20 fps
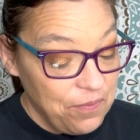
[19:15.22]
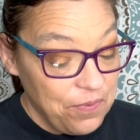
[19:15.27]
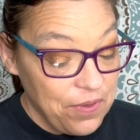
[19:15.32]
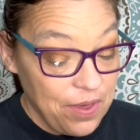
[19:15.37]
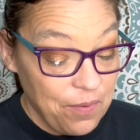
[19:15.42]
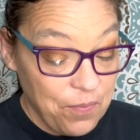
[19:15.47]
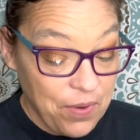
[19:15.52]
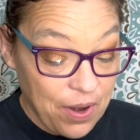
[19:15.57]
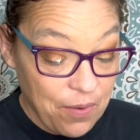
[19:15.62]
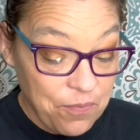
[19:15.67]

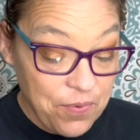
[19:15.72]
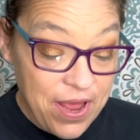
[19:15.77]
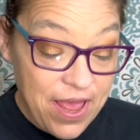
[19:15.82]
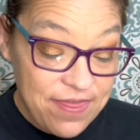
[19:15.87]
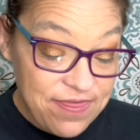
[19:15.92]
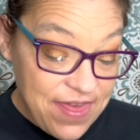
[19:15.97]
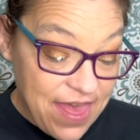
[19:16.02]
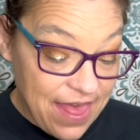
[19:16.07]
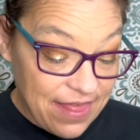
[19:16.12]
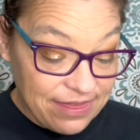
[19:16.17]
And when I
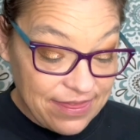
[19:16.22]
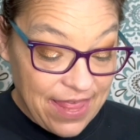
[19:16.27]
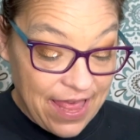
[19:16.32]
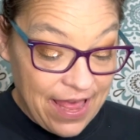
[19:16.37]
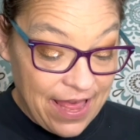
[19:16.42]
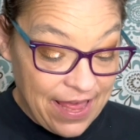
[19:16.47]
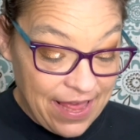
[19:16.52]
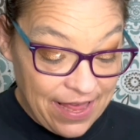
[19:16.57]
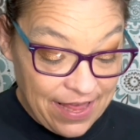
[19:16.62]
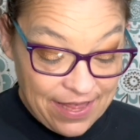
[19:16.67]
read that
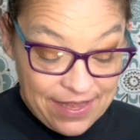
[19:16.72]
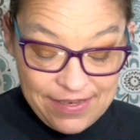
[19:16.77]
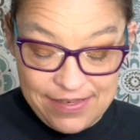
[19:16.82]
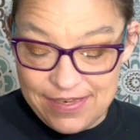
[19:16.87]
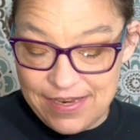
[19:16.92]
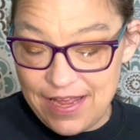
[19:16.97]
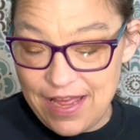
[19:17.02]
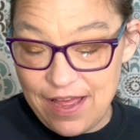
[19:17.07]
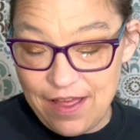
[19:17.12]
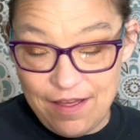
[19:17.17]

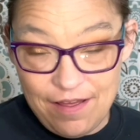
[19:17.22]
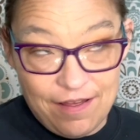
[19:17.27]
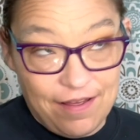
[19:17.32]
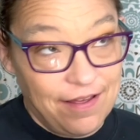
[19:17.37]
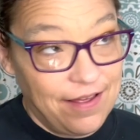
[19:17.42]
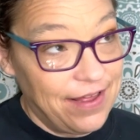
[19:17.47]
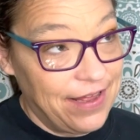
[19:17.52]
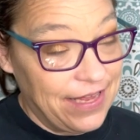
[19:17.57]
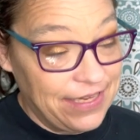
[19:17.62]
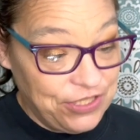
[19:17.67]
line,
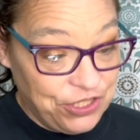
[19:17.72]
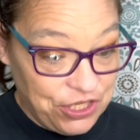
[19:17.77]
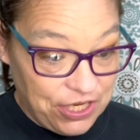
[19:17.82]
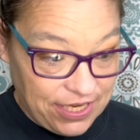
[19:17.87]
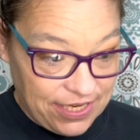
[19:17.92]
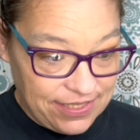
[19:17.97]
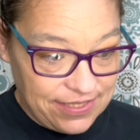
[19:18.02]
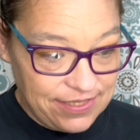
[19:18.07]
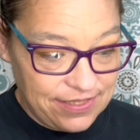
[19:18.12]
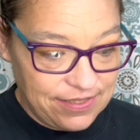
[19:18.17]
I
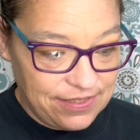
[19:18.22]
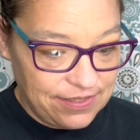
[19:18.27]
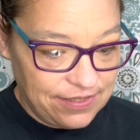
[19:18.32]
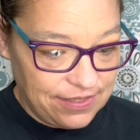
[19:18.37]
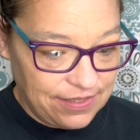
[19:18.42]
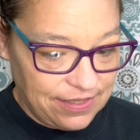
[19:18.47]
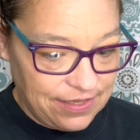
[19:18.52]
just,